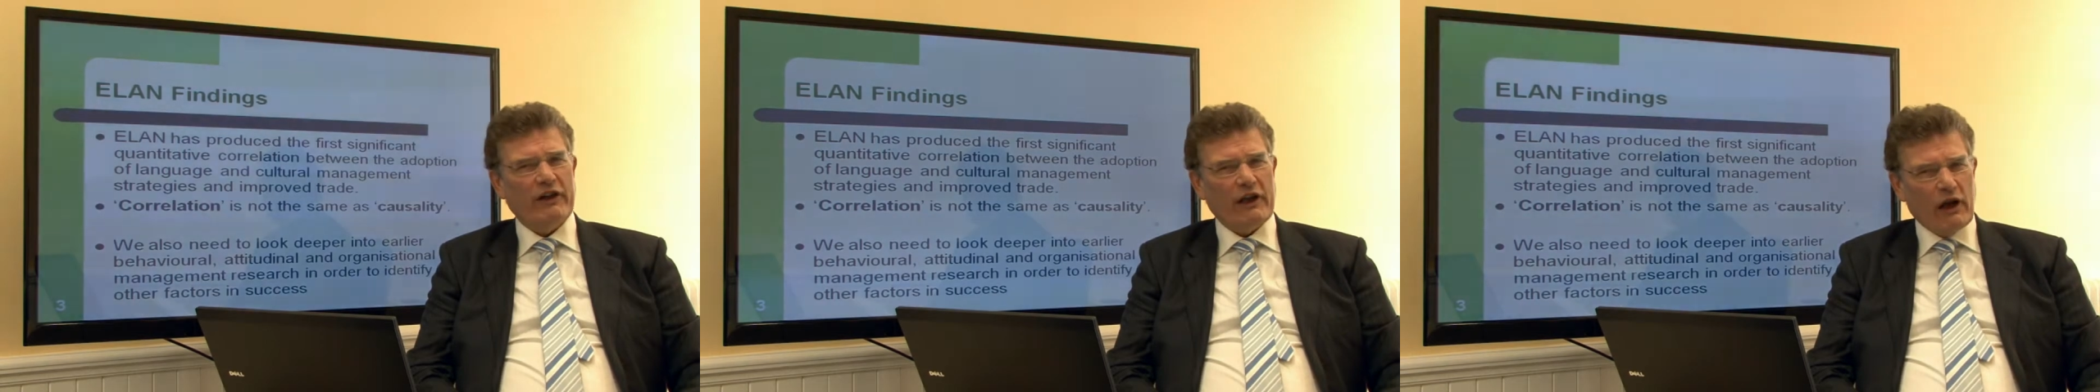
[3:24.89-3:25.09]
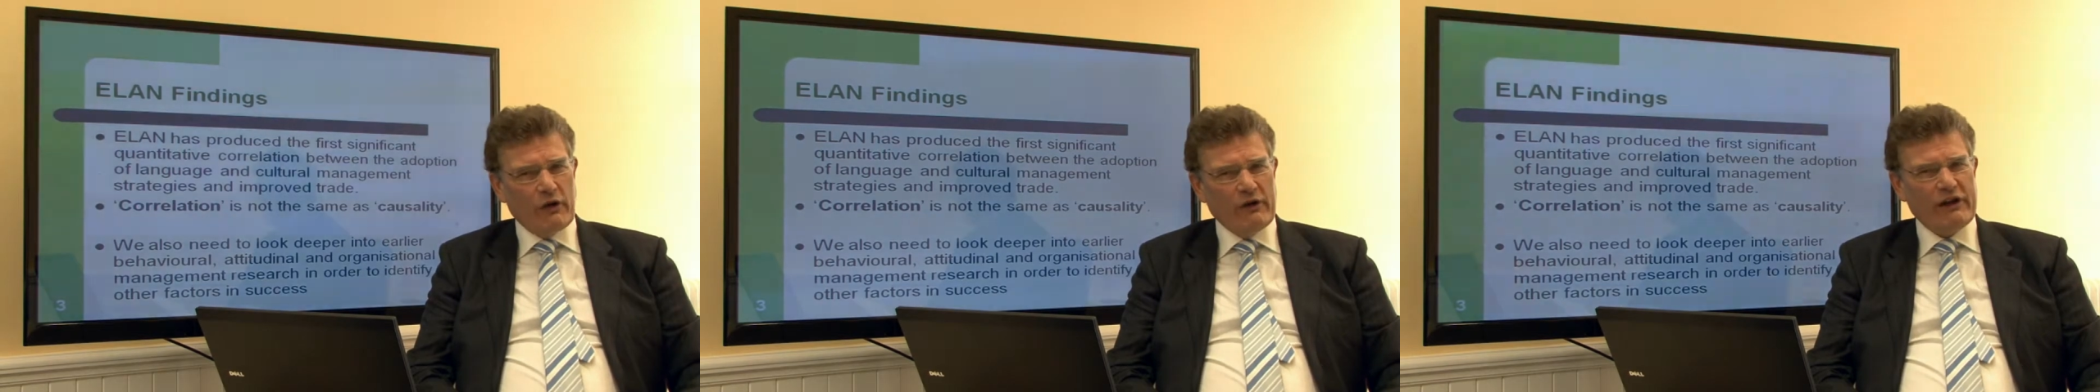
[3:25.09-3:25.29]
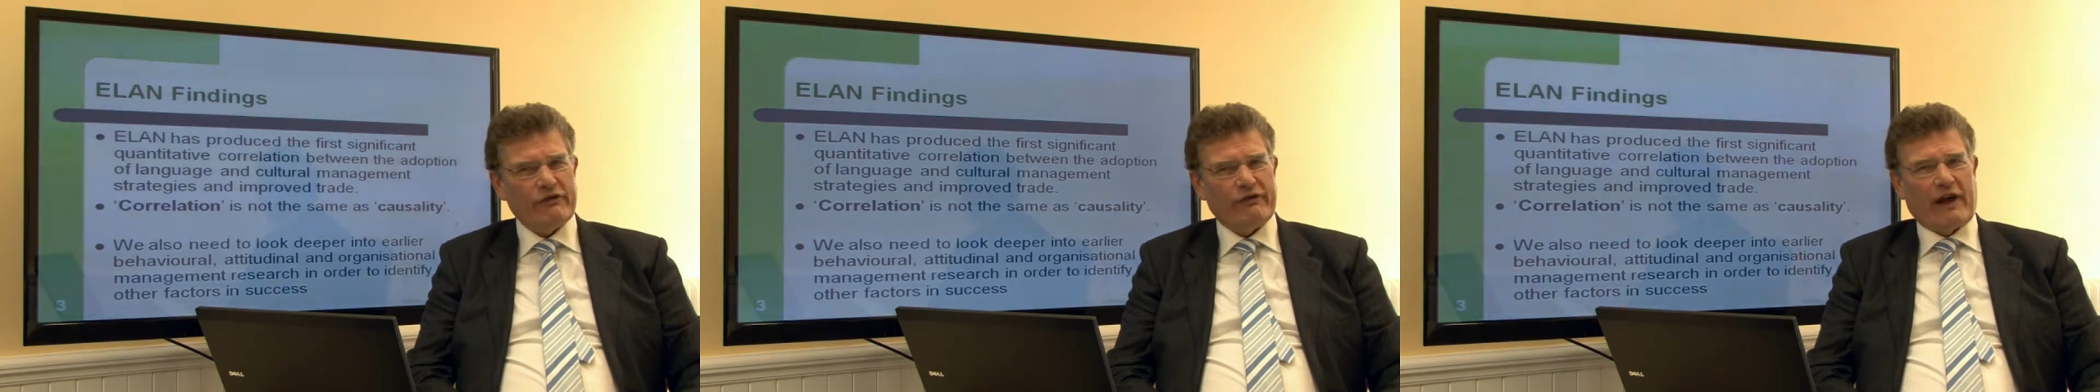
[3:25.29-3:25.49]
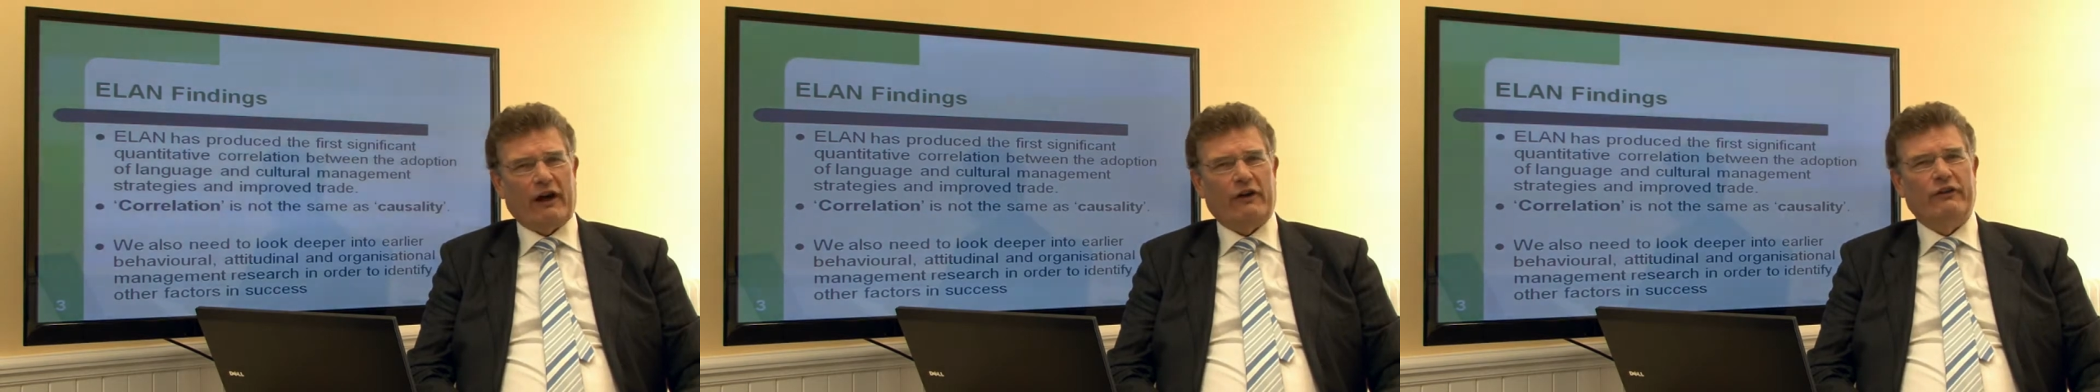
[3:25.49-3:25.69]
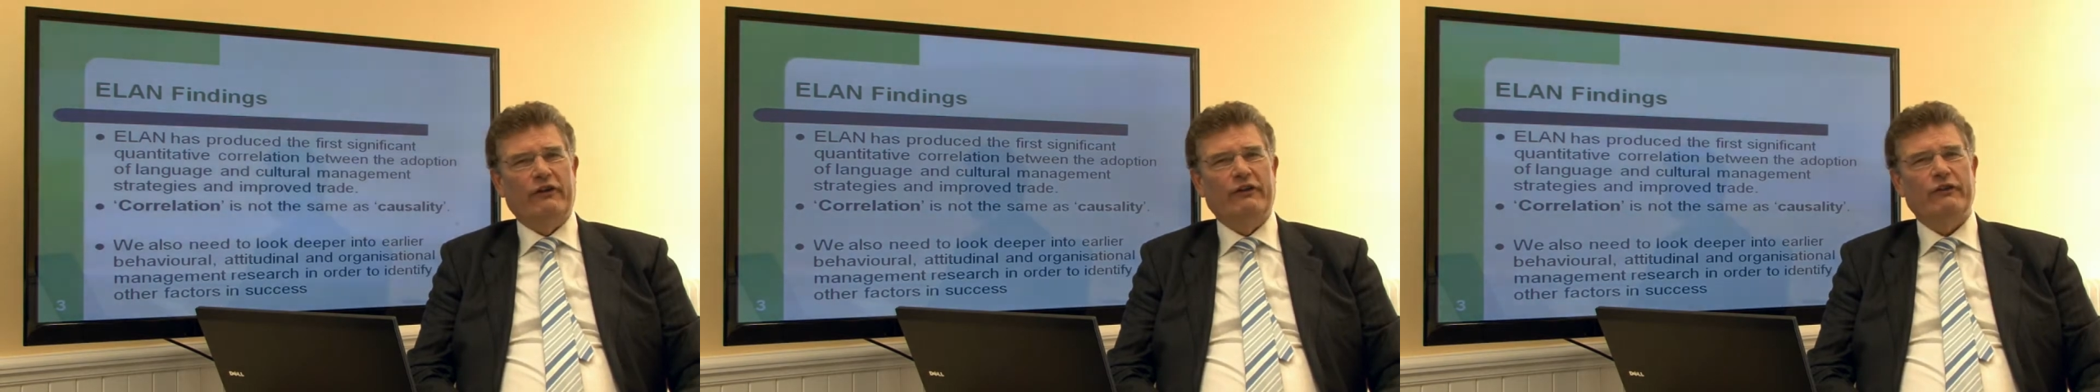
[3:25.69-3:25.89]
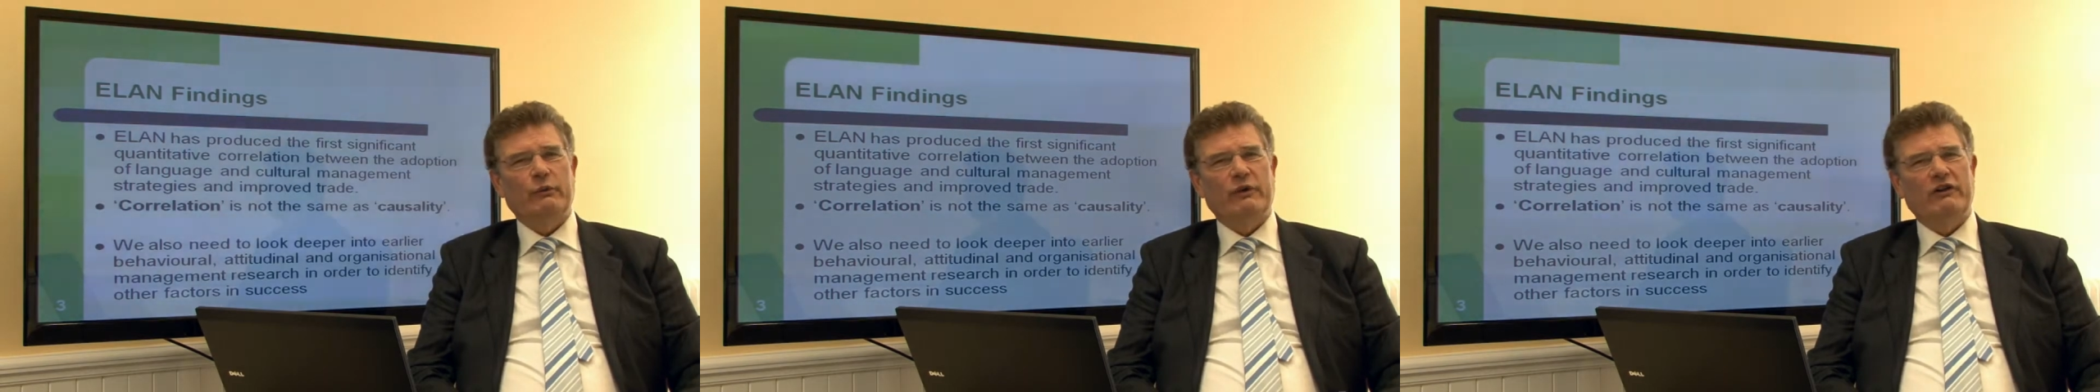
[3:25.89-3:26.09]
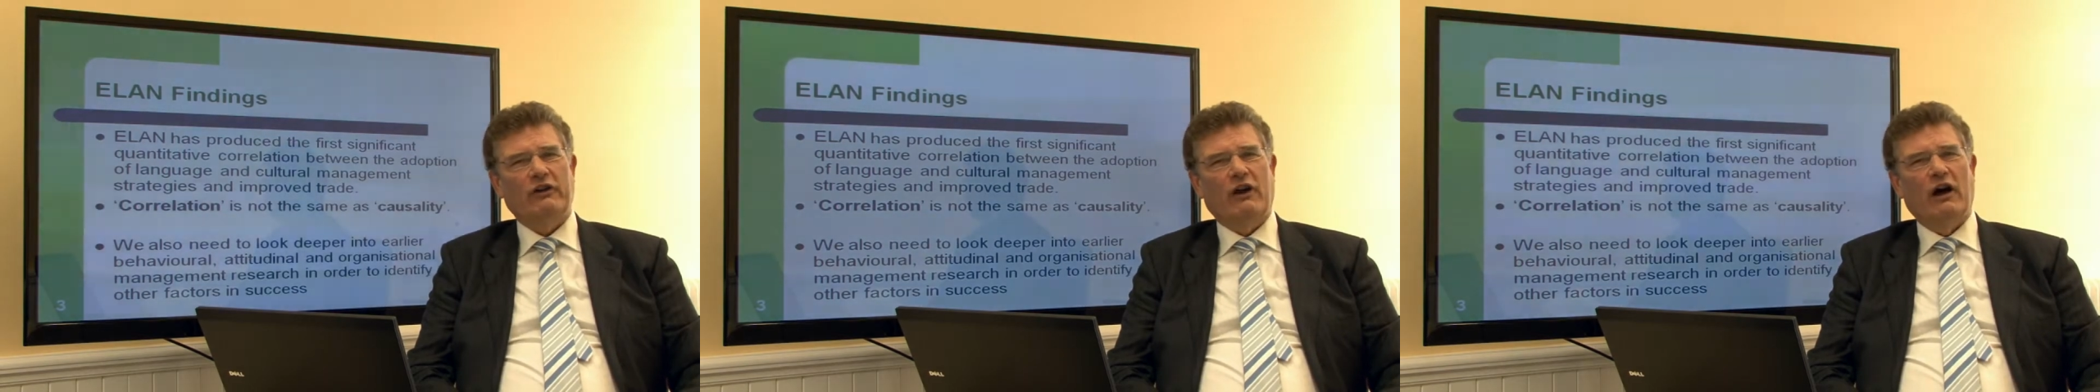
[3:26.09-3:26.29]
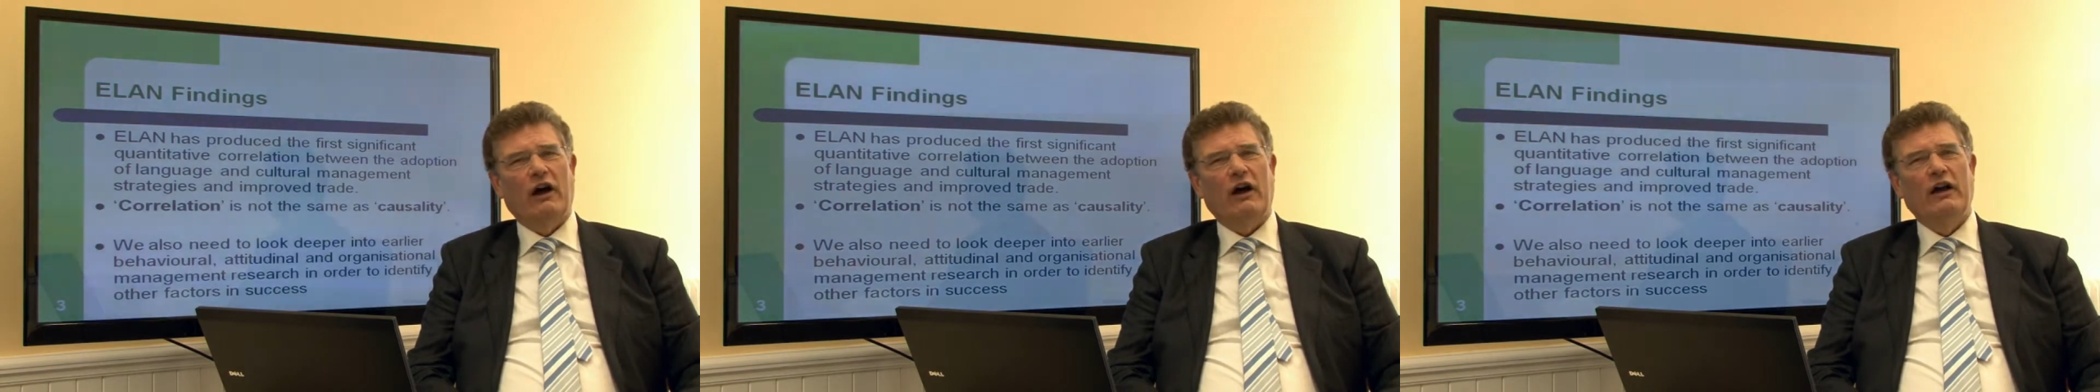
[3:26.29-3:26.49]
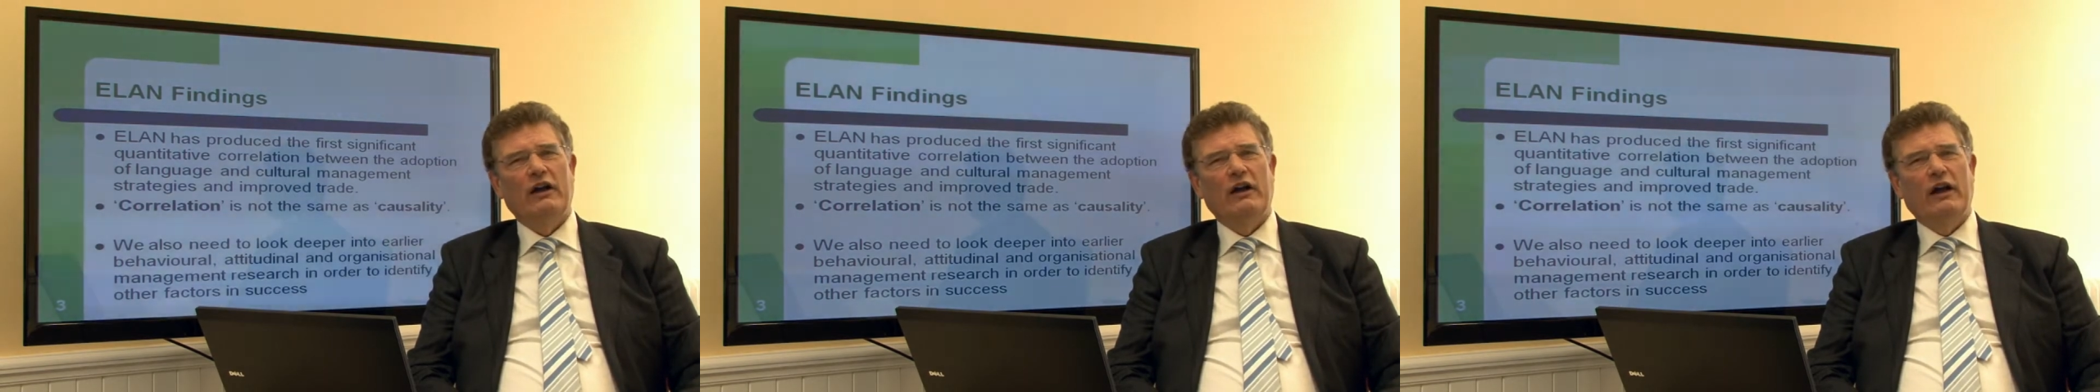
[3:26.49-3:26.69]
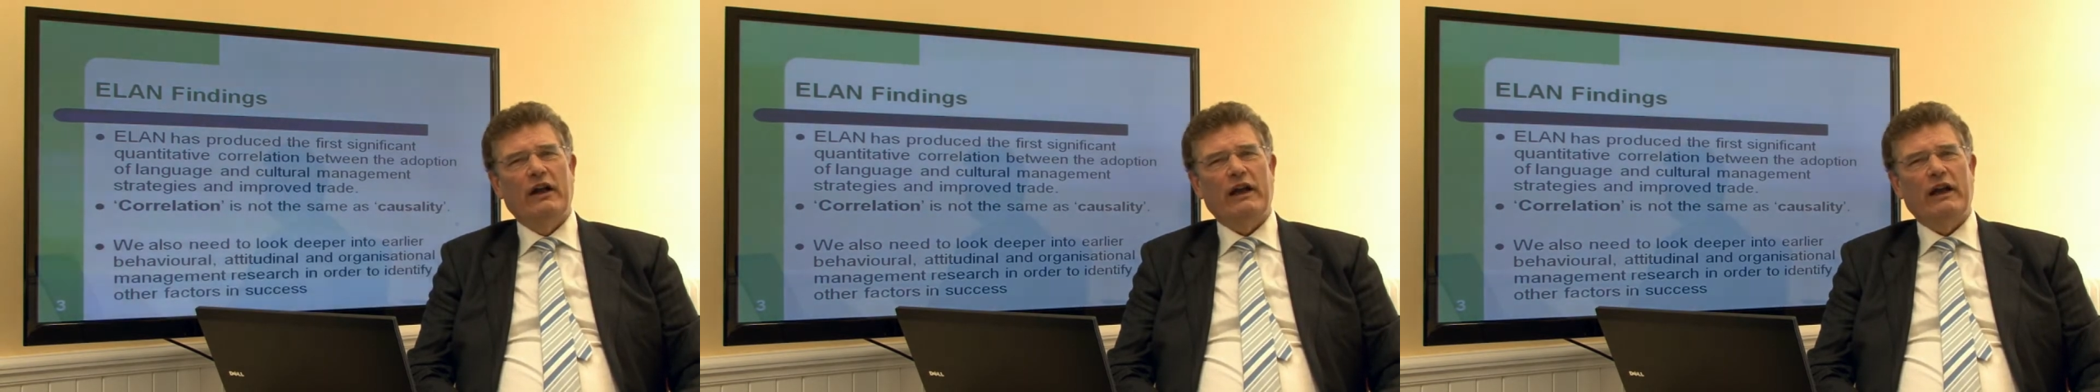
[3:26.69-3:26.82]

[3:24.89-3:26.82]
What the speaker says: the only factors which are